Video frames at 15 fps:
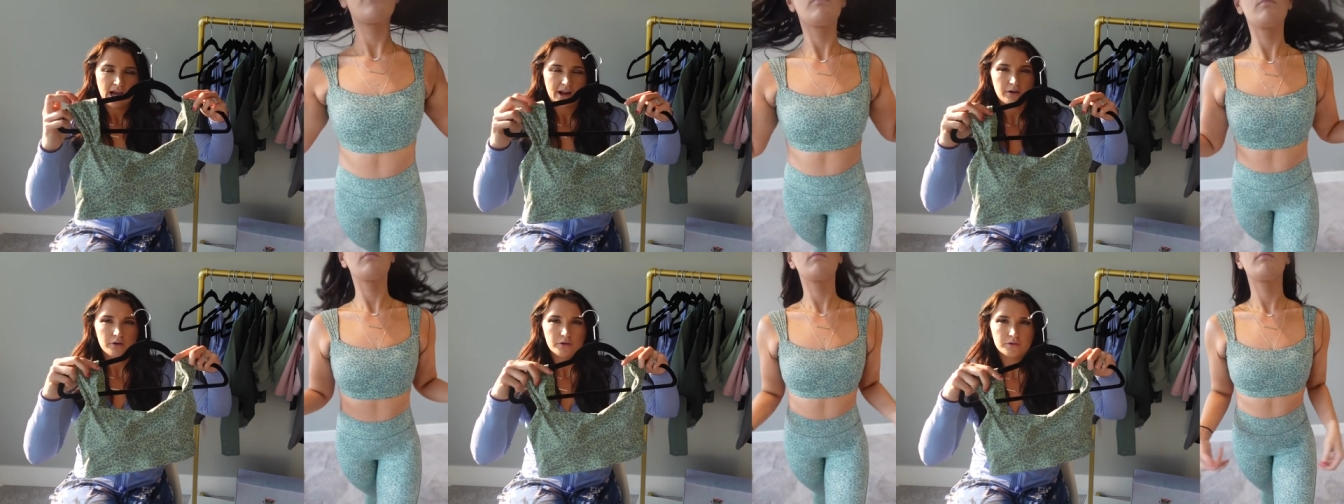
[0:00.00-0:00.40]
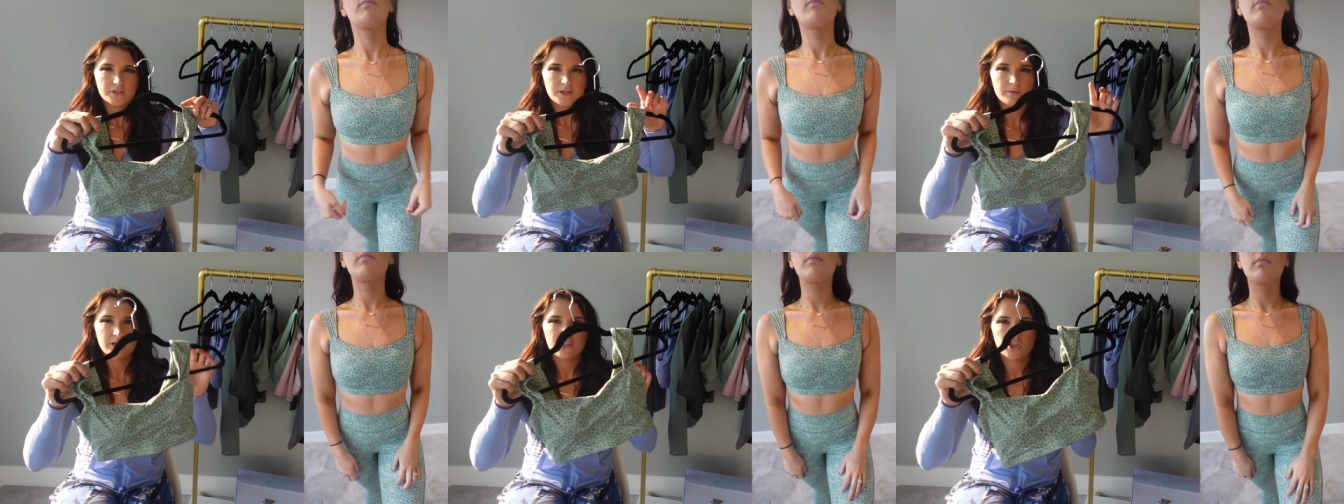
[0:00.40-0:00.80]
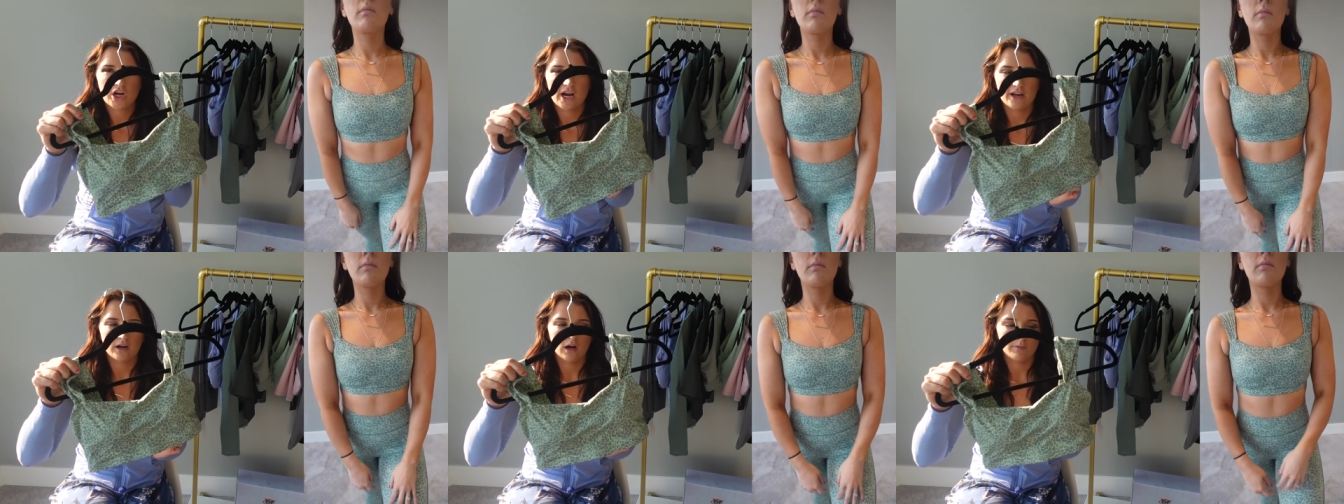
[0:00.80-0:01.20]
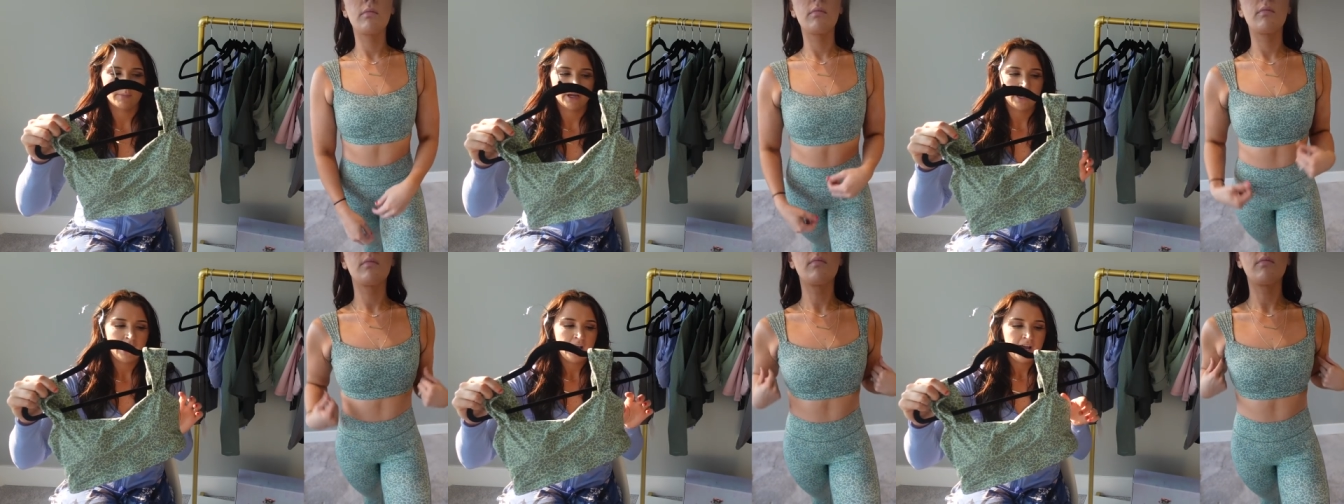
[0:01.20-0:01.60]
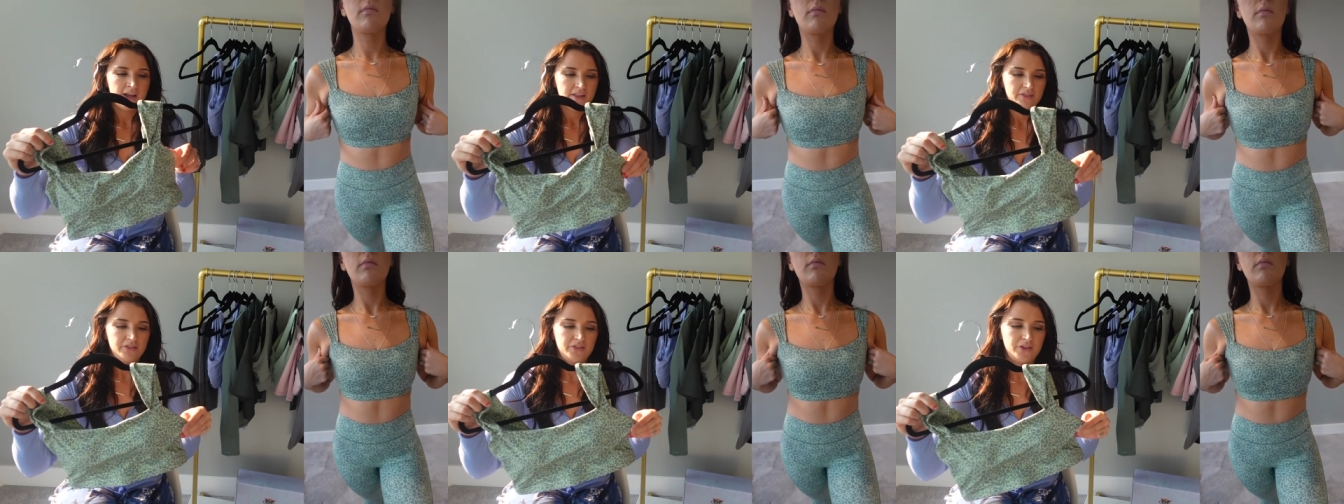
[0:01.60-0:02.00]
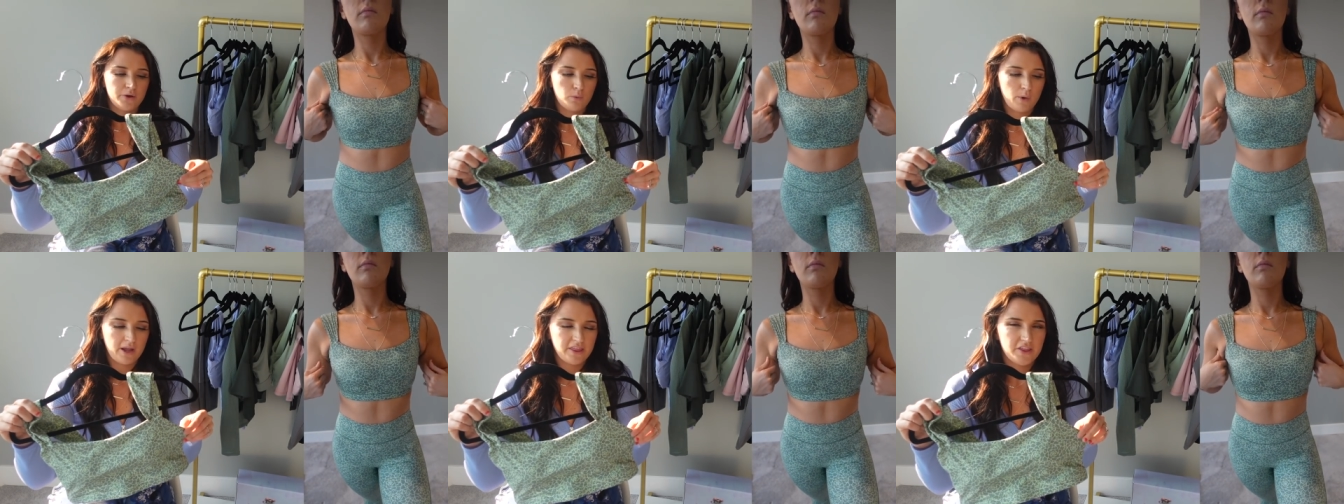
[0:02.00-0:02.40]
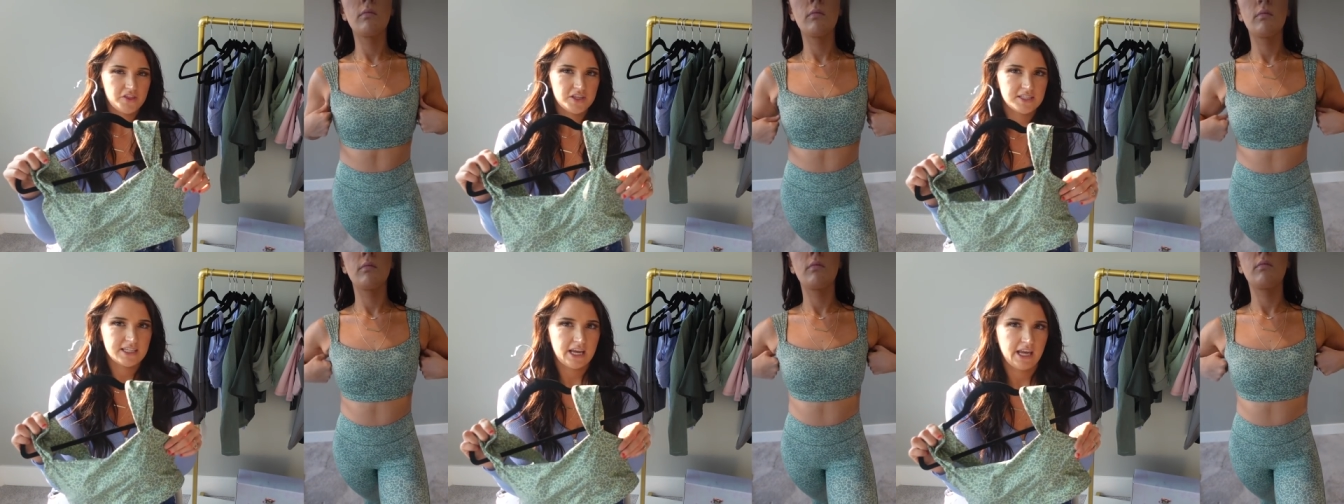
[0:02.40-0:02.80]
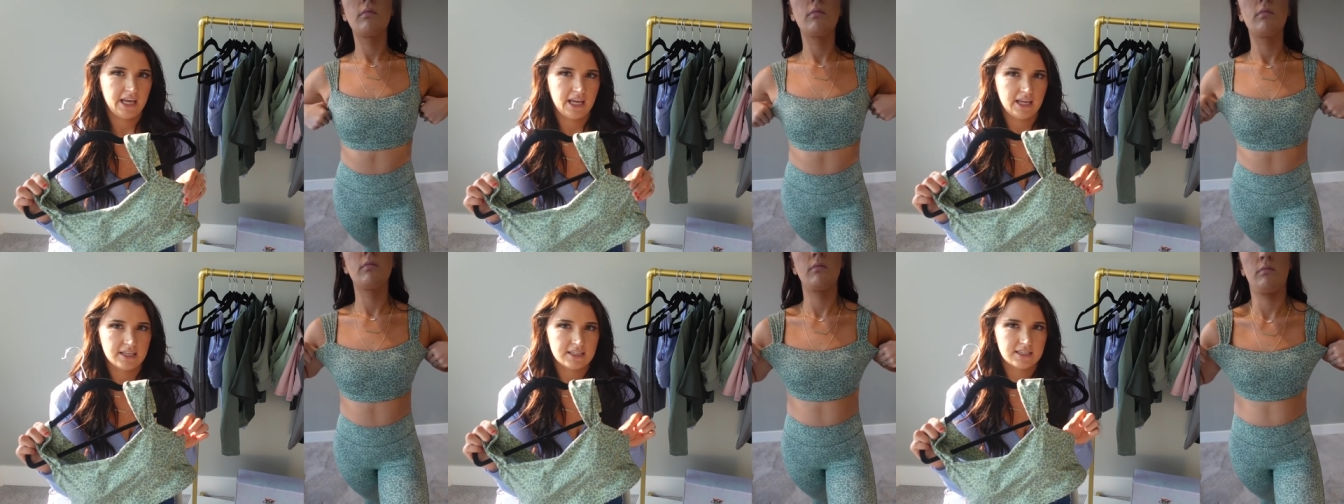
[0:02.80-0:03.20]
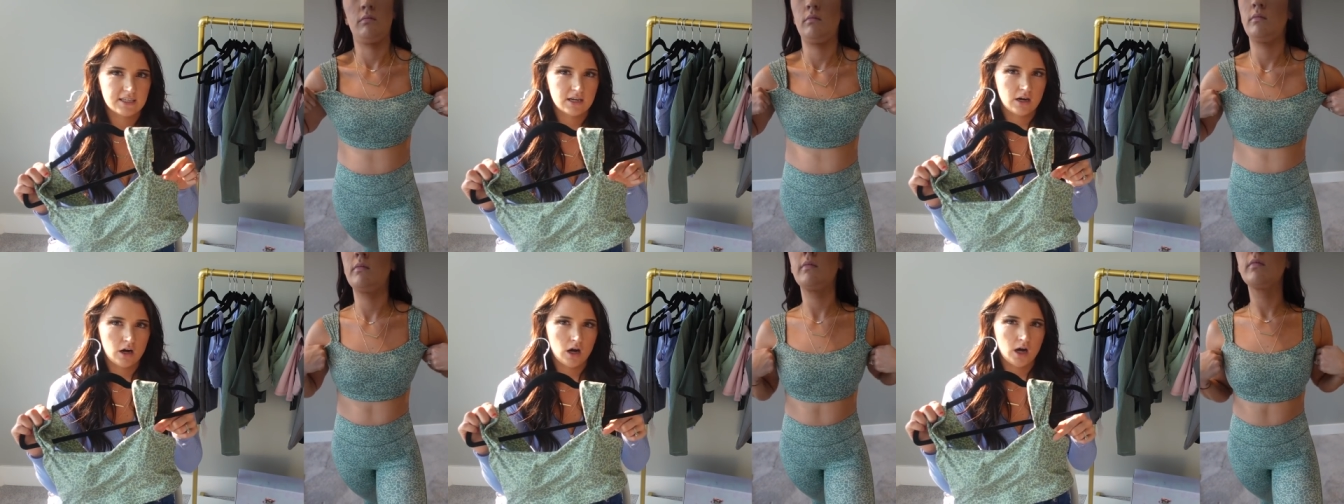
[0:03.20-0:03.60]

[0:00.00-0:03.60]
I don't know, you'll see when I try it on, but the way that this hit